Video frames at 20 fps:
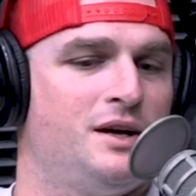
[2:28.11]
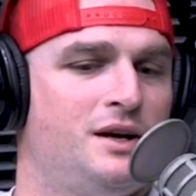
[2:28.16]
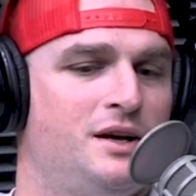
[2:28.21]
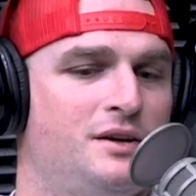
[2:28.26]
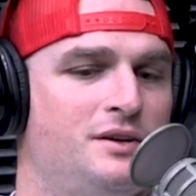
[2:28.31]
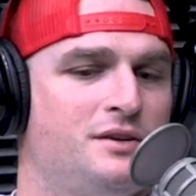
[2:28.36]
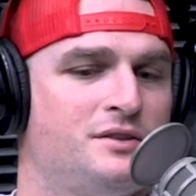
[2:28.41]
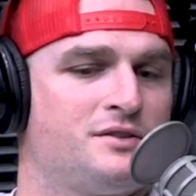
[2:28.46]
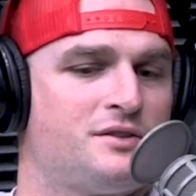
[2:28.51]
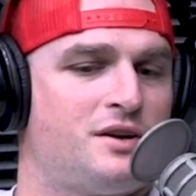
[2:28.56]

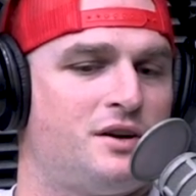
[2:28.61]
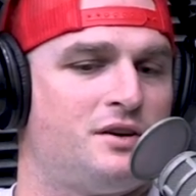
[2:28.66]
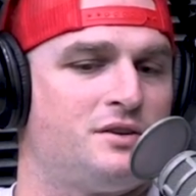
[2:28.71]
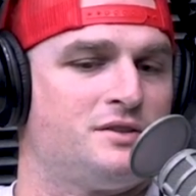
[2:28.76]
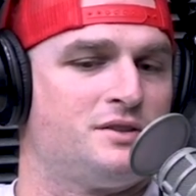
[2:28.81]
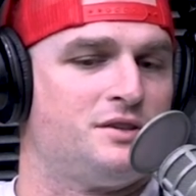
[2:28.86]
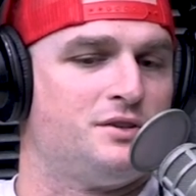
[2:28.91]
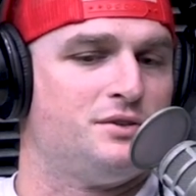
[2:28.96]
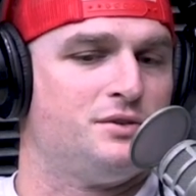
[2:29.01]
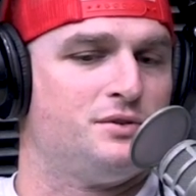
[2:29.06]
you start
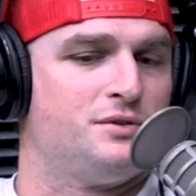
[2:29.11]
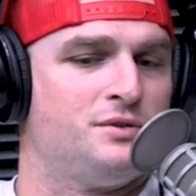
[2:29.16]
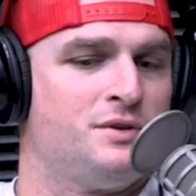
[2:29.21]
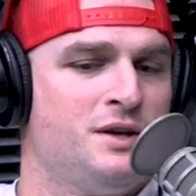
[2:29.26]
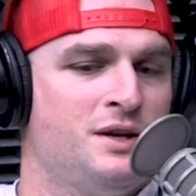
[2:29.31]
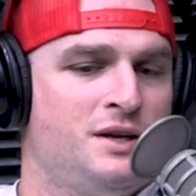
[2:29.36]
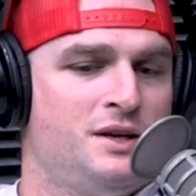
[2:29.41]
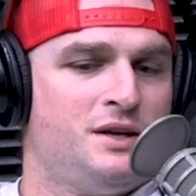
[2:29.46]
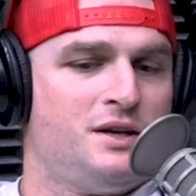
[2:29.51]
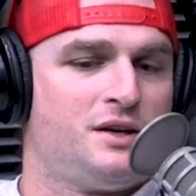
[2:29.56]
to
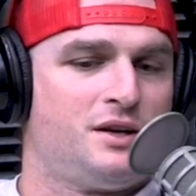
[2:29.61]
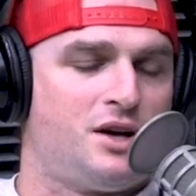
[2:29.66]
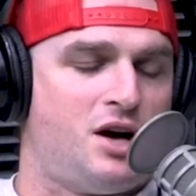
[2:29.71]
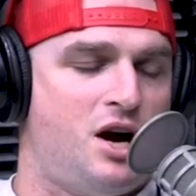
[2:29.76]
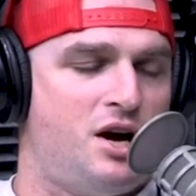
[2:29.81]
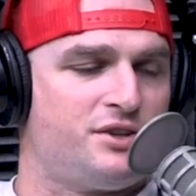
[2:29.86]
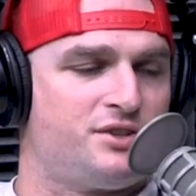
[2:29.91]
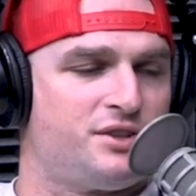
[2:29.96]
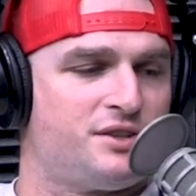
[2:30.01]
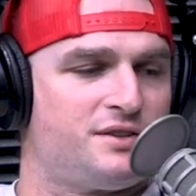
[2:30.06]

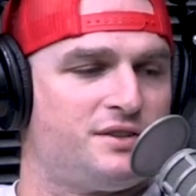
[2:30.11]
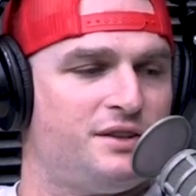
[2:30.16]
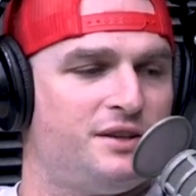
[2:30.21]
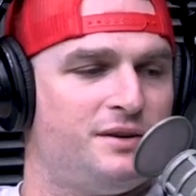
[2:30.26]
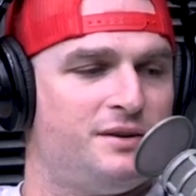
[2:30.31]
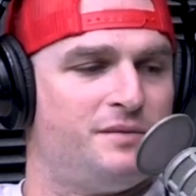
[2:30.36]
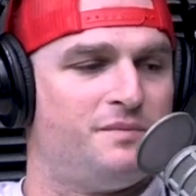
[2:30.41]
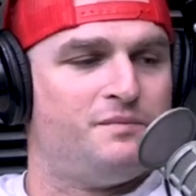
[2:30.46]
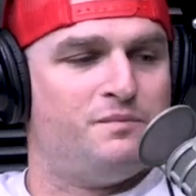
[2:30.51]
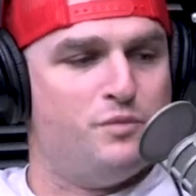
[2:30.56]

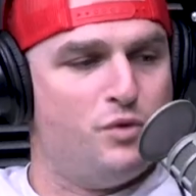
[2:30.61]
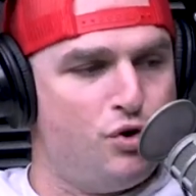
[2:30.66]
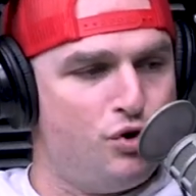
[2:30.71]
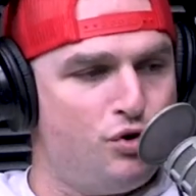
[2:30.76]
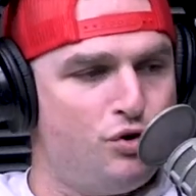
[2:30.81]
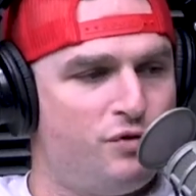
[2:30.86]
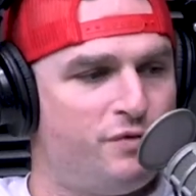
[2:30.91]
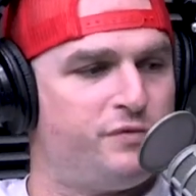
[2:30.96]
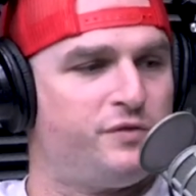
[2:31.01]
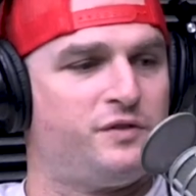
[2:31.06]
consciously
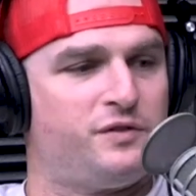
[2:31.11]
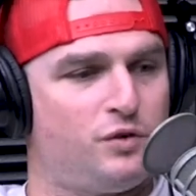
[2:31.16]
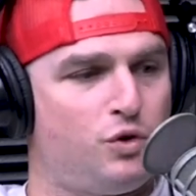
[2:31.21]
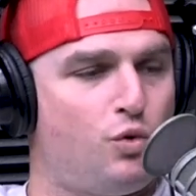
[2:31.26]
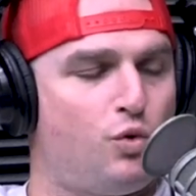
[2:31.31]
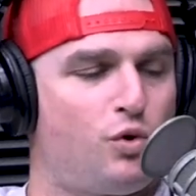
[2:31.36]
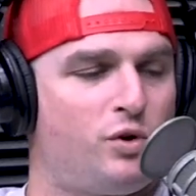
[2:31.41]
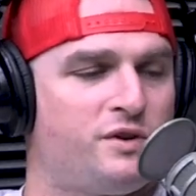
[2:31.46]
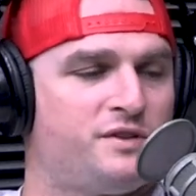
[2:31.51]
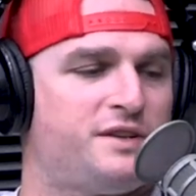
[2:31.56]
move
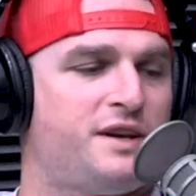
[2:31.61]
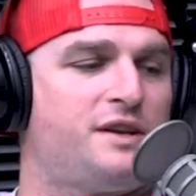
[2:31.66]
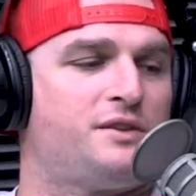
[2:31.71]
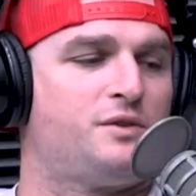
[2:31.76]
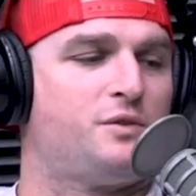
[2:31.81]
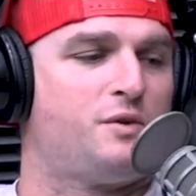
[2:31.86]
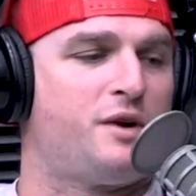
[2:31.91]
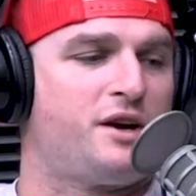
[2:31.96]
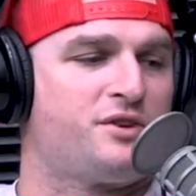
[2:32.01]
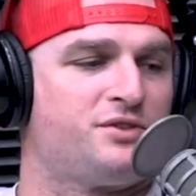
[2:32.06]
towards that
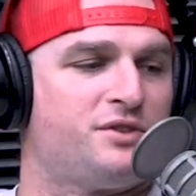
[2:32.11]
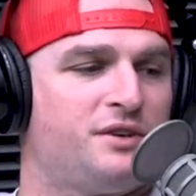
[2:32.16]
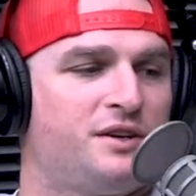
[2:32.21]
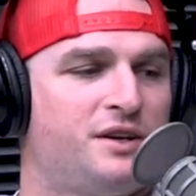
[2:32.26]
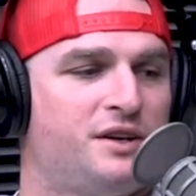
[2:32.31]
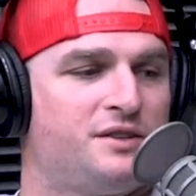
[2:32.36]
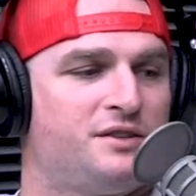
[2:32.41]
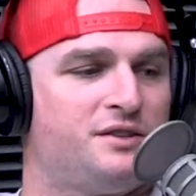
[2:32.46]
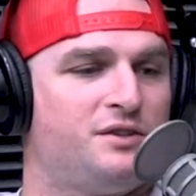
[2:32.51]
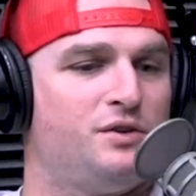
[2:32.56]
direction,
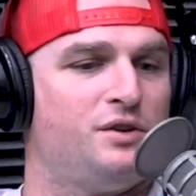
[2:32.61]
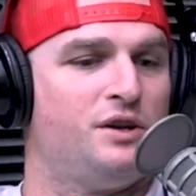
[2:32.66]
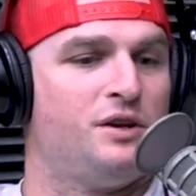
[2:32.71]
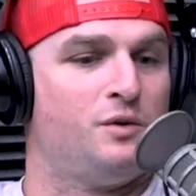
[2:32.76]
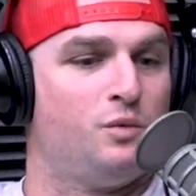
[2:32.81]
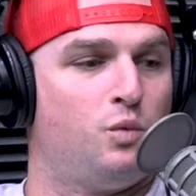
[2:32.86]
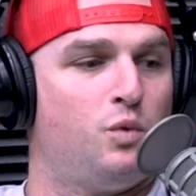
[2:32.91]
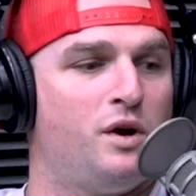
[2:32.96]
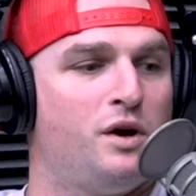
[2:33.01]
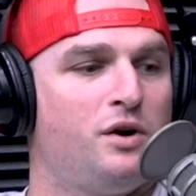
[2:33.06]
because
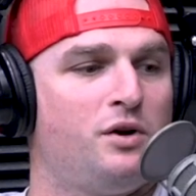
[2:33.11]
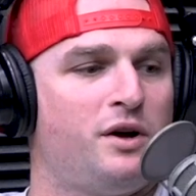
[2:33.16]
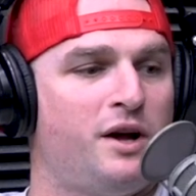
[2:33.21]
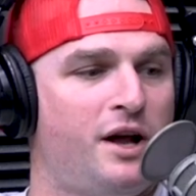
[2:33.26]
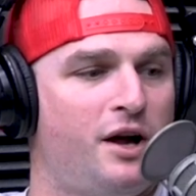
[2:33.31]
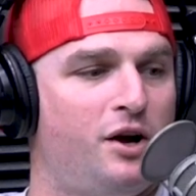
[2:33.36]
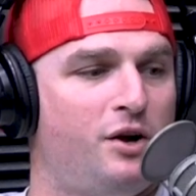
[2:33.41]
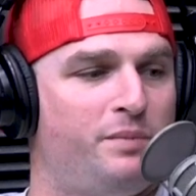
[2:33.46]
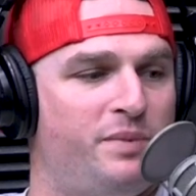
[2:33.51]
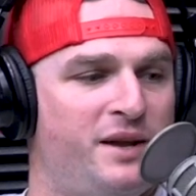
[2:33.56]
it will
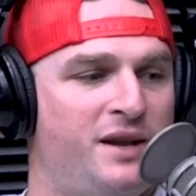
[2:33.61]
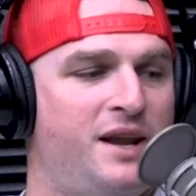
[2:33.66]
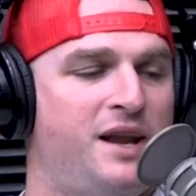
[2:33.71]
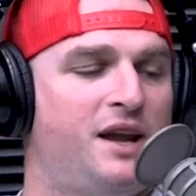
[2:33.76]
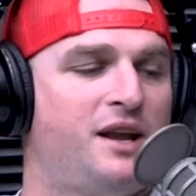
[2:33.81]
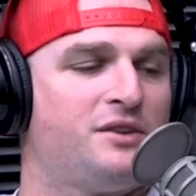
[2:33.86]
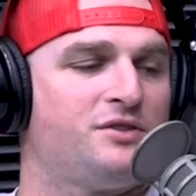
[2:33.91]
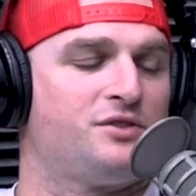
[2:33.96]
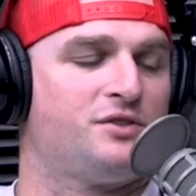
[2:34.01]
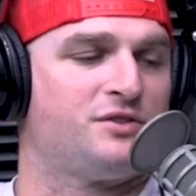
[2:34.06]
help
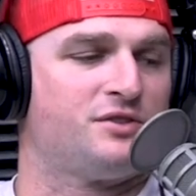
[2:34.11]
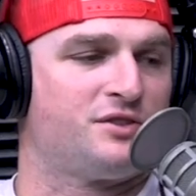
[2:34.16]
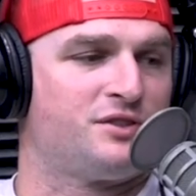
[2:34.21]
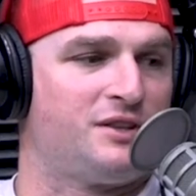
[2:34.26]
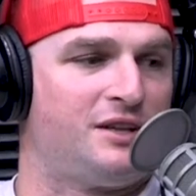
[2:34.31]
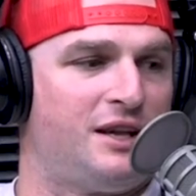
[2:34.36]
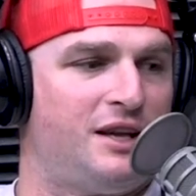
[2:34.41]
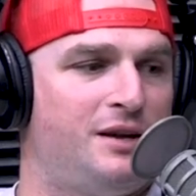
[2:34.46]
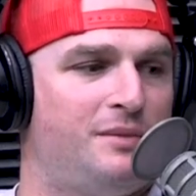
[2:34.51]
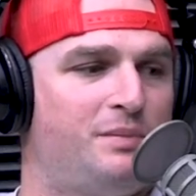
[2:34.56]
enhance your
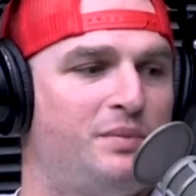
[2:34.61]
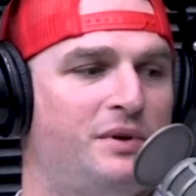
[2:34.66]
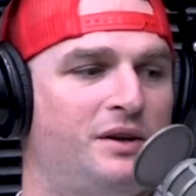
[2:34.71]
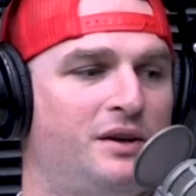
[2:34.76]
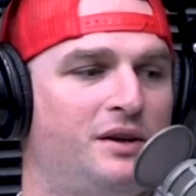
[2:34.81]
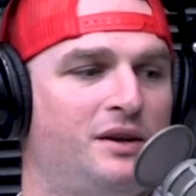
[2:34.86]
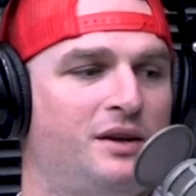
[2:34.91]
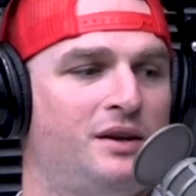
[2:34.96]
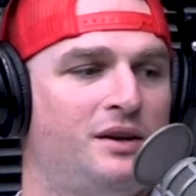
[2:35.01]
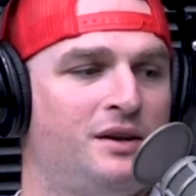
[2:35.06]
sleep.
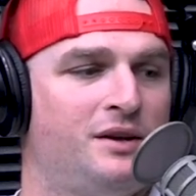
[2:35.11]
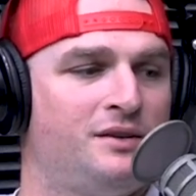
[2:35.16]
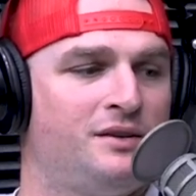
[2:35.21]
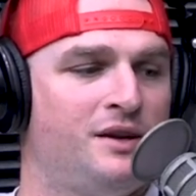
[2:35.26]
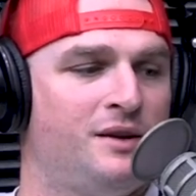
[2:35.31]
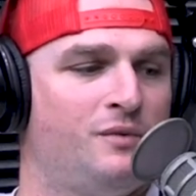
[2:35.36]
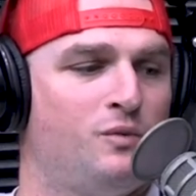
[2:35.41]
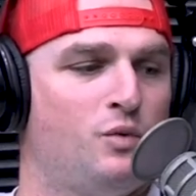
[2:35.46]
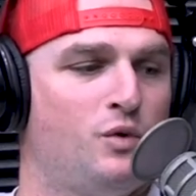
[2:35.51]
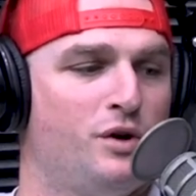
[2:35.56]

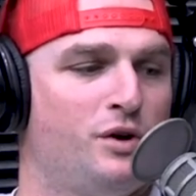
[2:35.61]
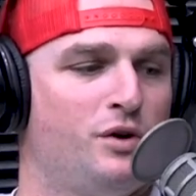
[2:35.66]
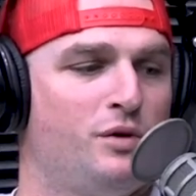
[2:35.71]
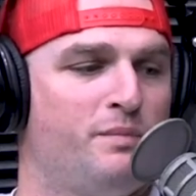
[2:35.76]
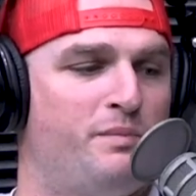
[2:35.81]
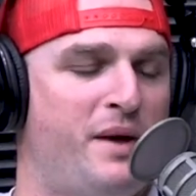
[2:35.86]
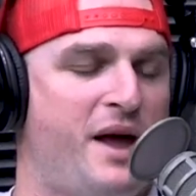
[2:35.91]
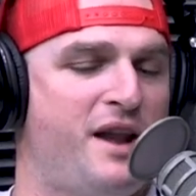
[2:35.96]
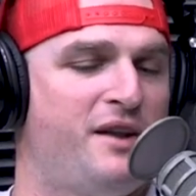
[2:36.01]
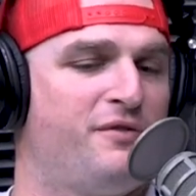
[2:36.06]
It will
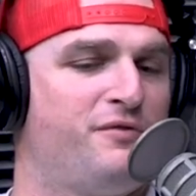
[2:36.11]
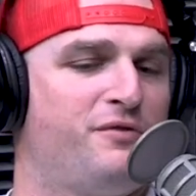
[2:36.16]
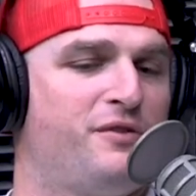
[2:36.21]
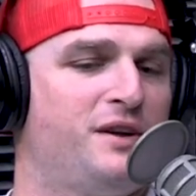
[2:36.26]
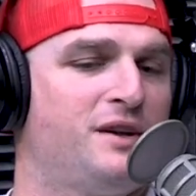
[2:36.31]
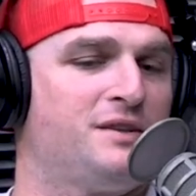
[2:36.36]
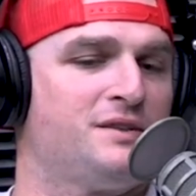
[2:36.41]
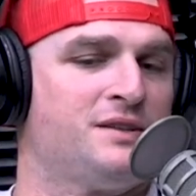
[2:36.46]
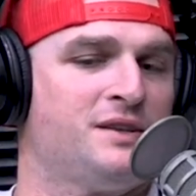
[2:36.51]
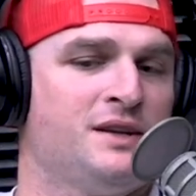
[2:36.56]

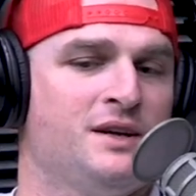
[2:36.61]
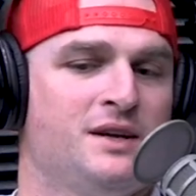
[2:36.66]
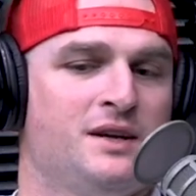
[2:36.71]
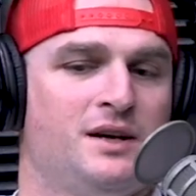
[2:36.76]
benefit,